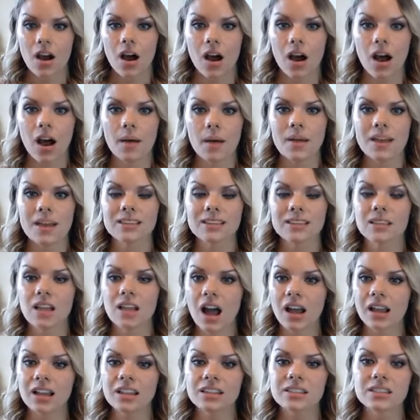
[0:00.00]
As
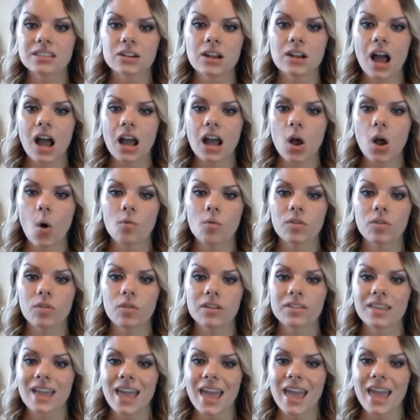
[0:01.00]
long as they're not over
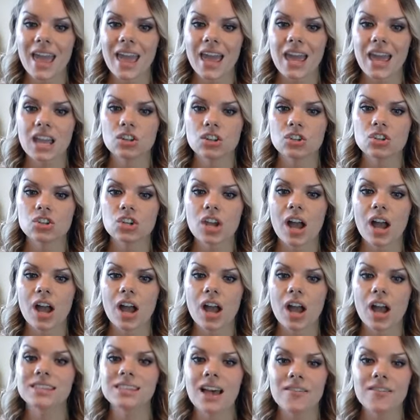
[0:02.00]
the age of
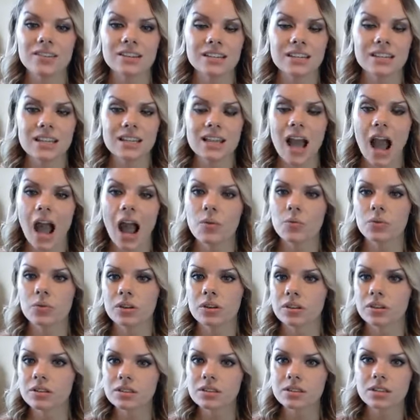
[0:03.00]
70, I
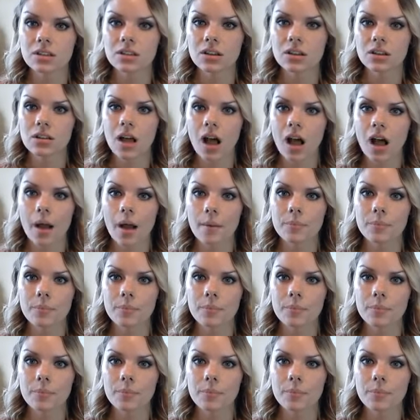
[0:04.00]
will still